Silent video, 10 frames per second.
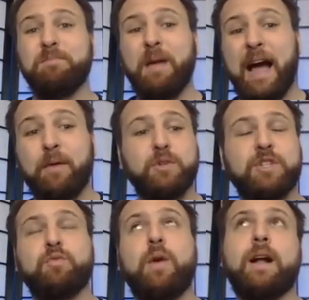I would
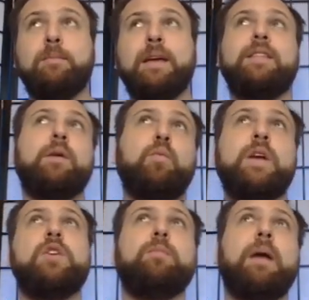just recommend that
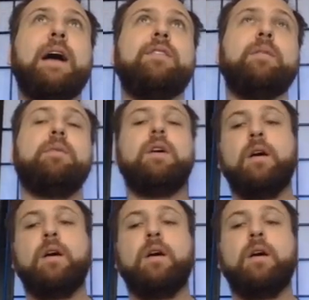when you buy them,